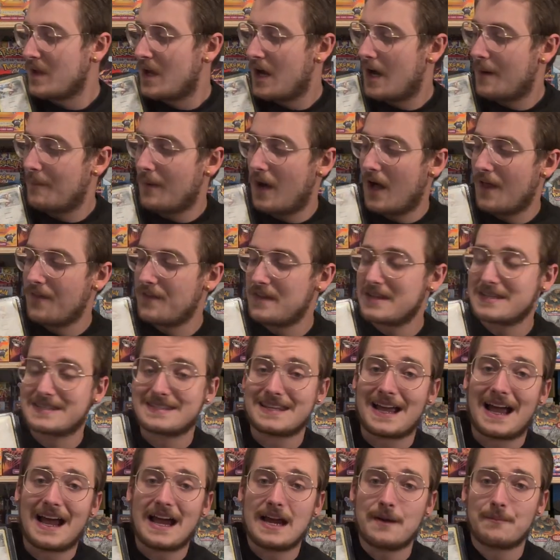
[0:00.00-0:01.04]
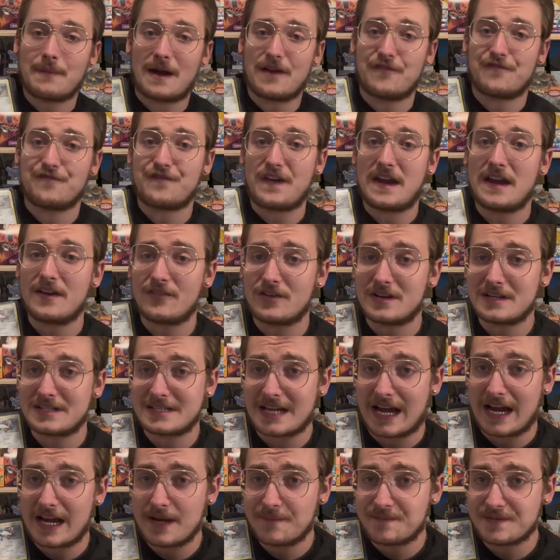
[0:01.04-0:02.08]
Um, on this side, my favorite
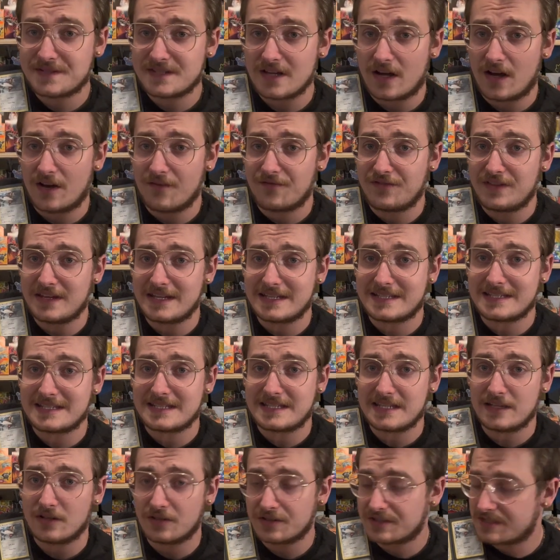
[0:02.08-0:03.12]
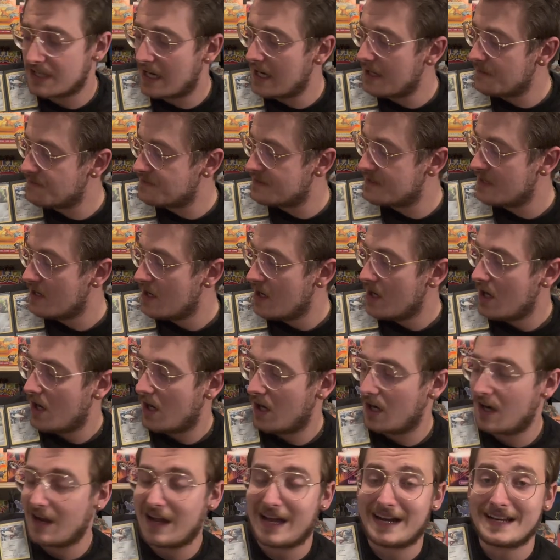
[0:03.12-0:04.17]
types of these steel types
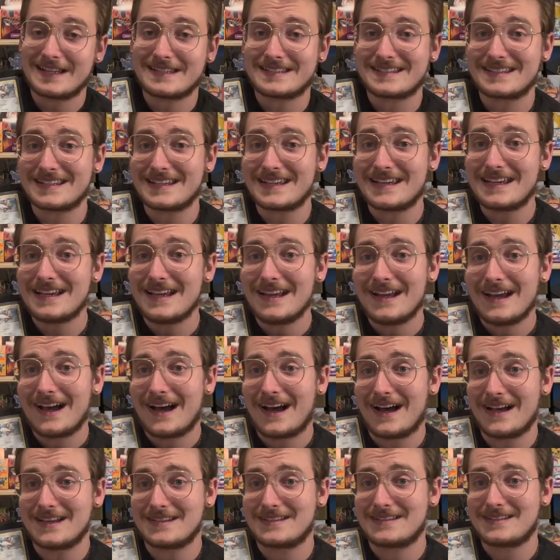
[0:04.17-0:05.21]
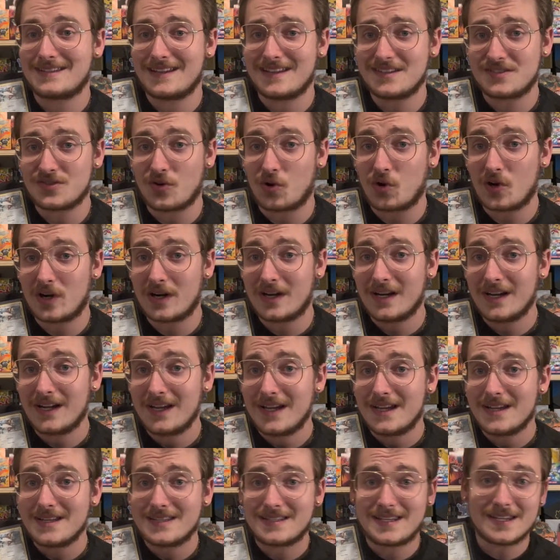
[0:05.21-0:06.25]
are honestly uh, Scizor.
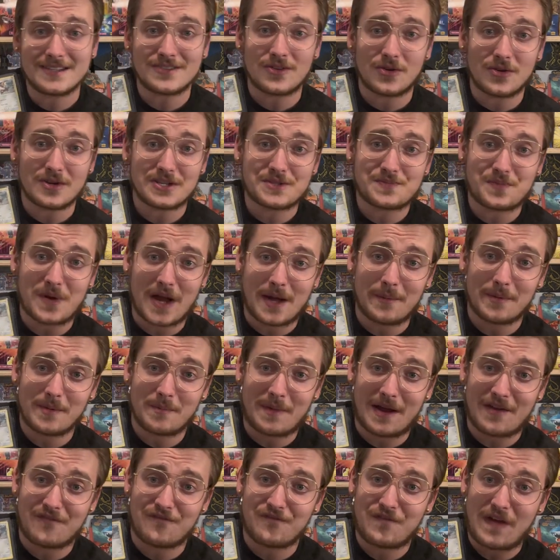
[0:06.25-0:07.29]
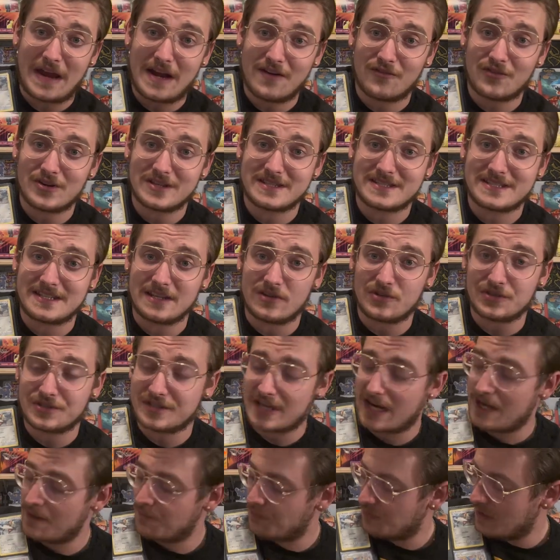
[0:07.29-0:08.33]
Scizor is probably my favorite steel
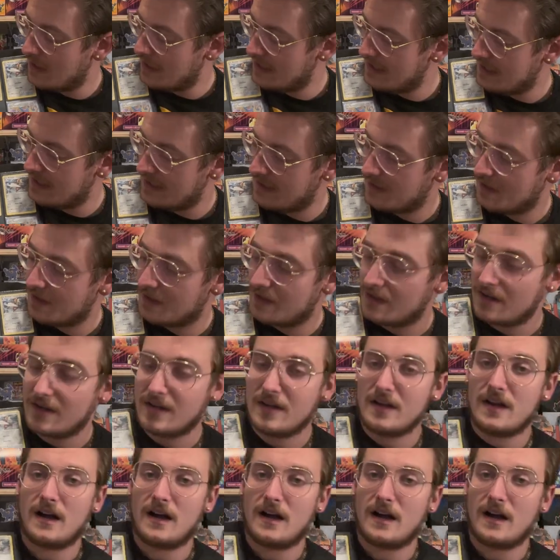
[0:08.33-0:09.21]
type right here.